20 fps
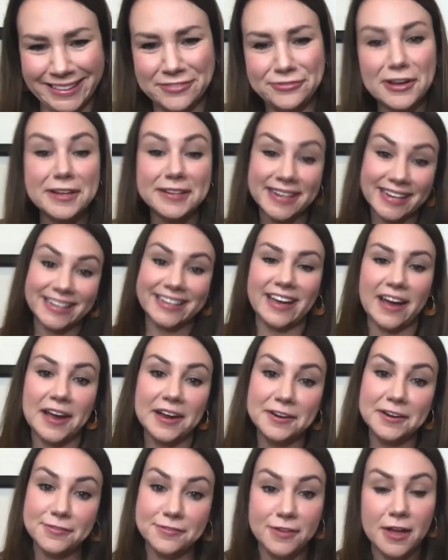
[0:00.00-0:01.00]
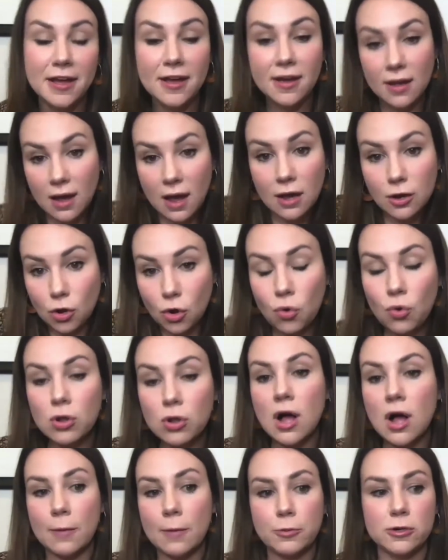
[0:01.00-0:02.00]
felt like kind of a cool
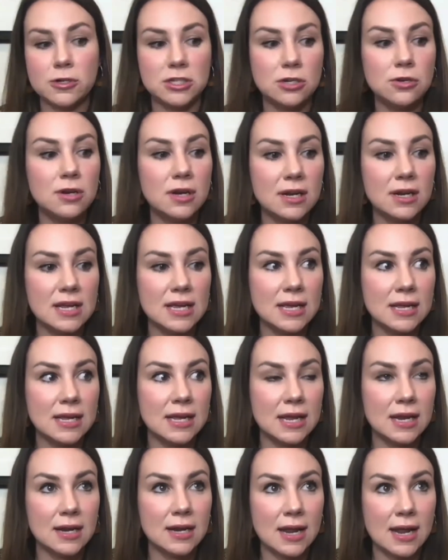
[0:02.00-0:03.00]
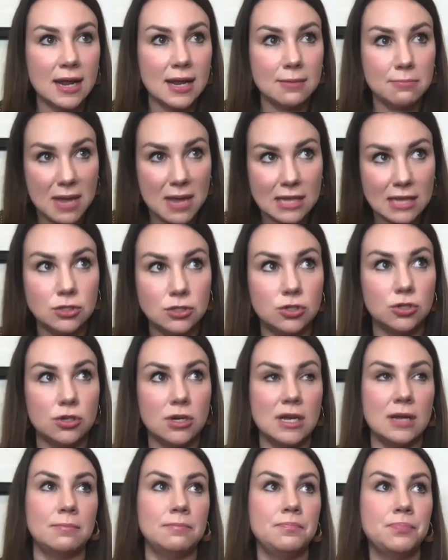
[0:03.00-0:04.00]
opportunity in a
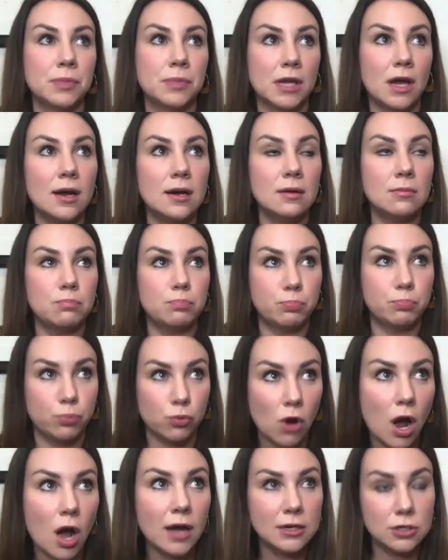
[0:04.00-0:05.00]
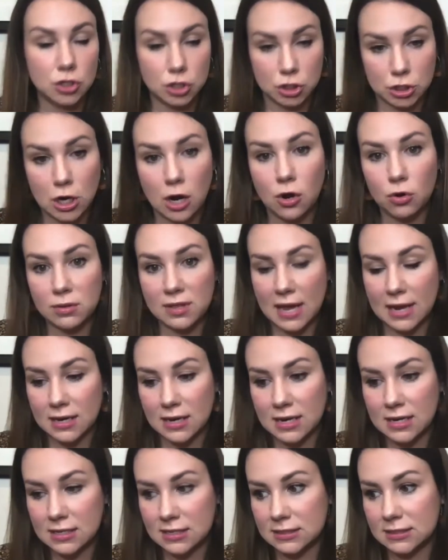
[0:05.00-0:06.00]
mainstream kind of broad show that
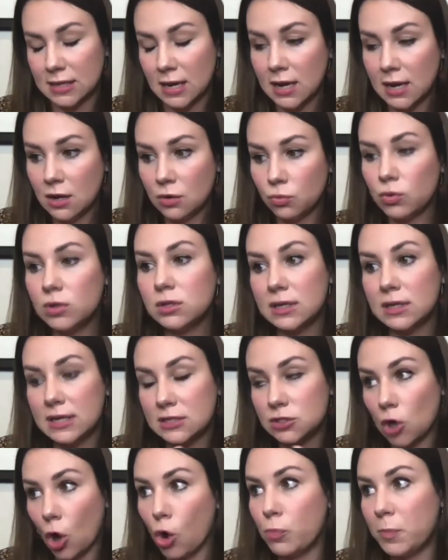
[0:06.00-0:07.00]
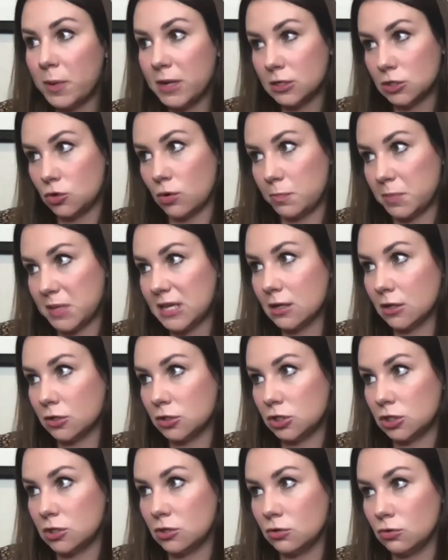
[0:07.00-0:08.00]
is really is hoping to appeal
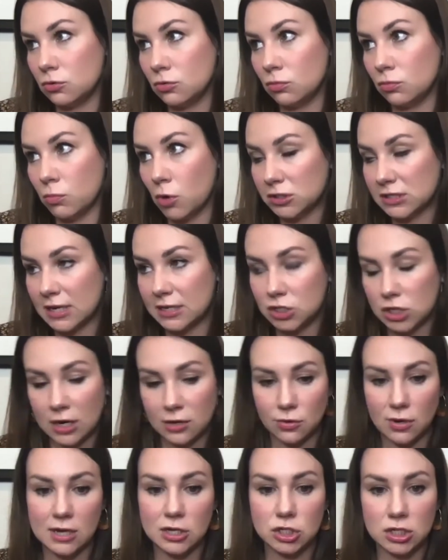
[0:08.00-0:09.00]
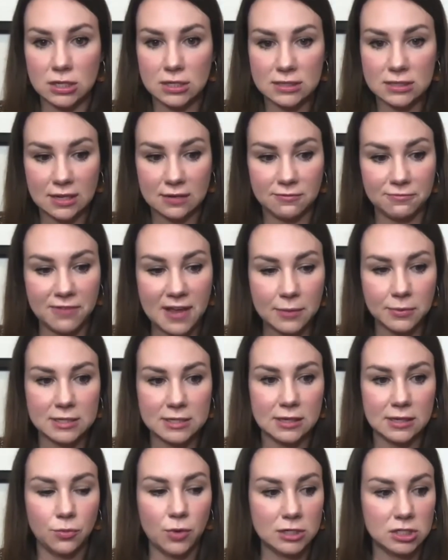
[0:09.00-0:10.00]
to multi generations that families
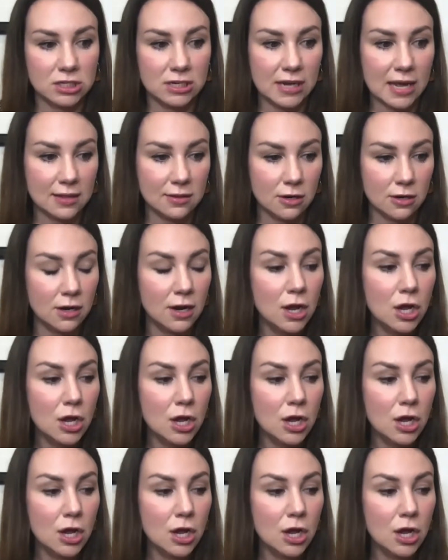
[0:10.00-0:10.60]
can watch together